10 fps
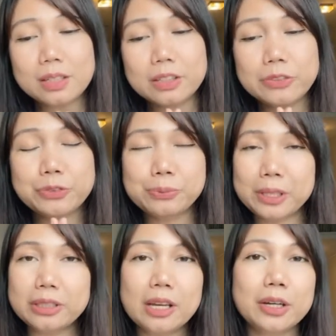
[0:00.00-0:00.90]
if you're
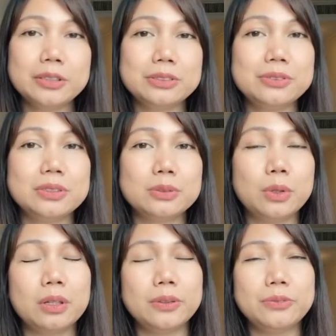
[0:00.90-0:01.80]
flying out,
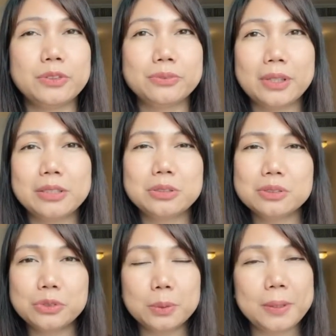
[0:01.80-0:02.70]
if you're flying to
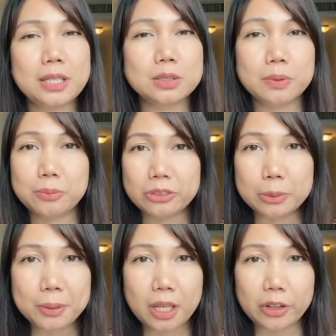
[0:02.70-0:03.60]
the Philippines with
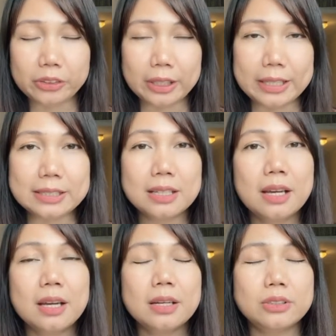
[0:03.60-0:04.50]
Philippine Airlines,
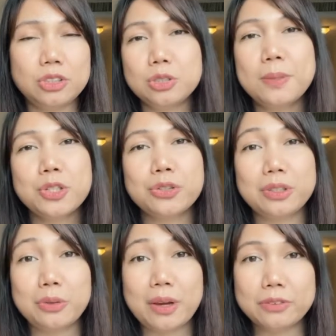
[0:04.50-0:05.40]
you need to make sure
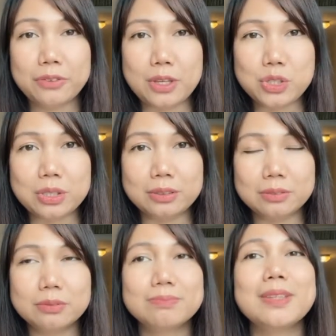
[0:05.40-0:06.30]
that you have a face shield.
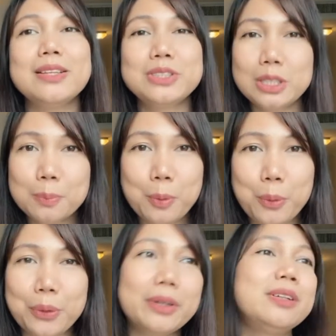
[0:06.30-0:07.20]
In
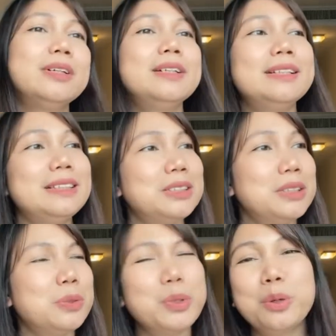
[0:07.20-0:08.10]
Singapore,
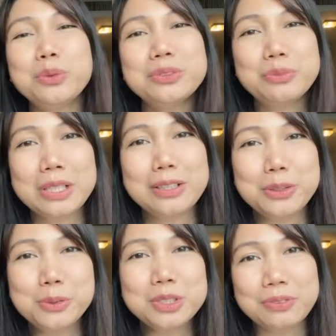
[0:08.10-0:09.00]
we don't really
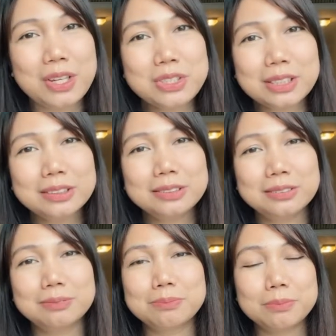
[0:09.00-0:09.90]
use face
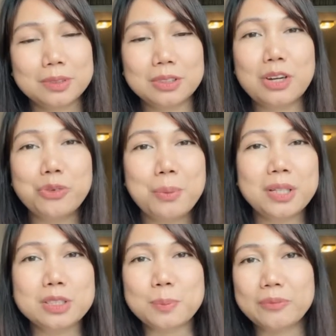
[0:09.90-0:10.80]
shield. The
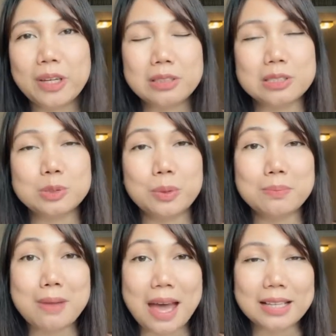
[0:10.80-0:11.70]
government is providing us with
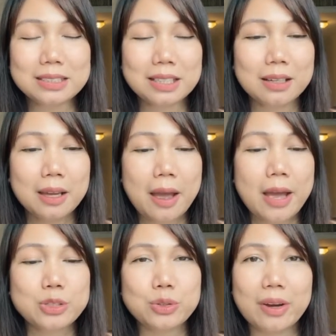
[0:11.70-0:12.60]
mask.
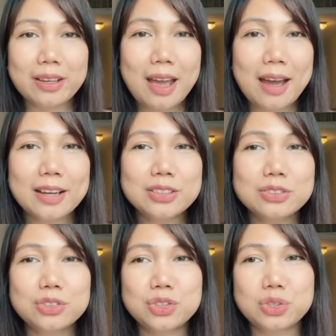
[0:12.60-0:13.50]
So I
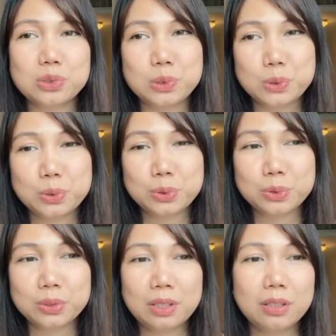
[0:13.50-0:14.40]
had
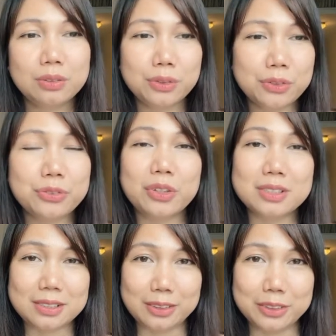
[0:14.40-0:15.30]
to look for a
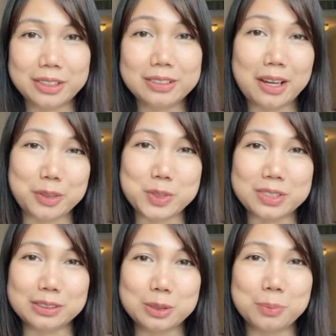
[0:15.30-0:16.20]
seller in
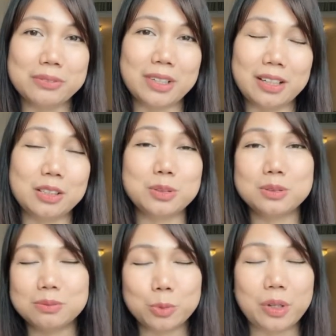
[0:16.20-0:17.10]
Carousel to provide it
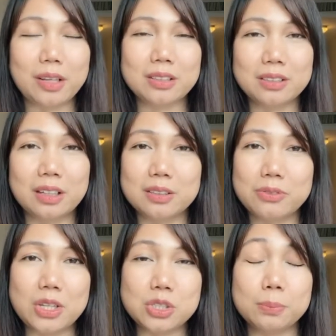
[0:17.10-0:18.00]
where I can get the
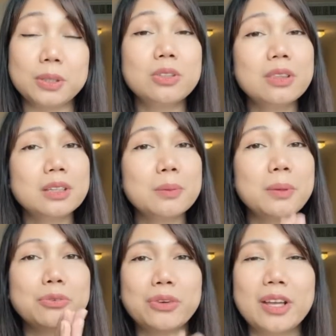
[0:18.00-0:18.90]
face shield. But good thing,
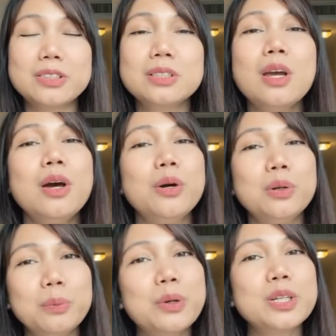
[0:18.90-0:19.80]
my friends
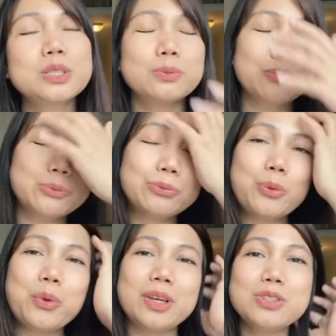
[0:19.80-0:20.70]
who works
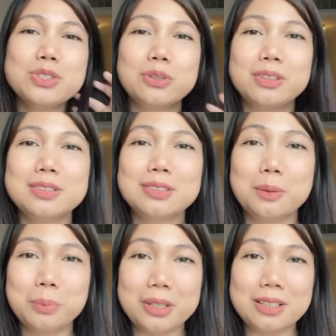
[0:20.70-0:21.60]
for insurance
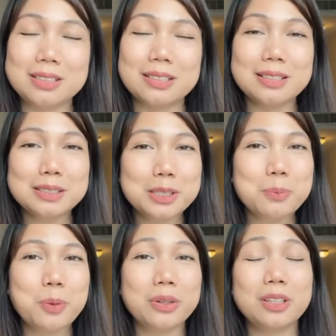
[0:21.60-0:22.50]
companies in
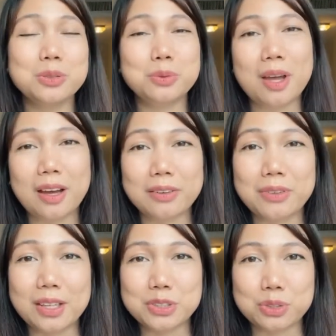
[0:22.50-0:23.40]
Singapore, they do have
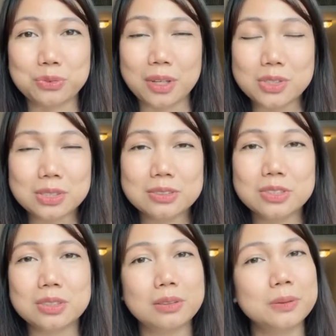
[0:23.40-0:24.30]
extra face
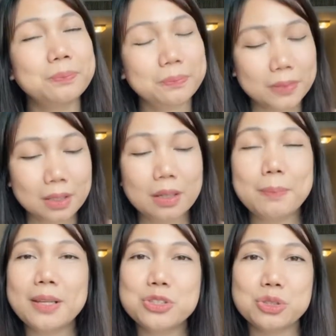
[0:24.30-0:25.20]
shields. So
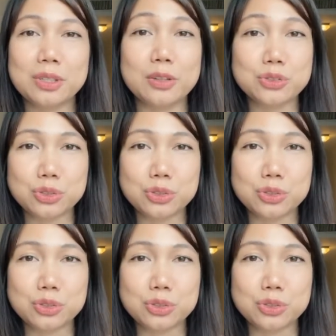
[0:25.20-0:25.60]
managed to get